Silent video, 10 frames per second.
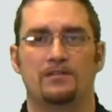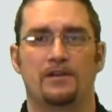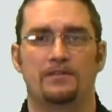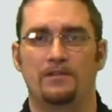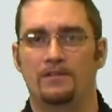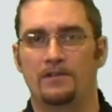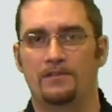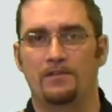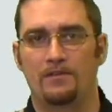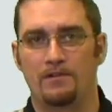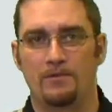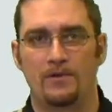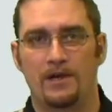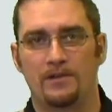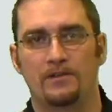not the, not the thermal
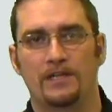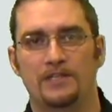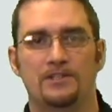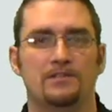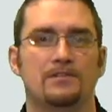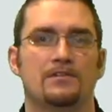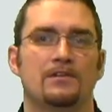calculations.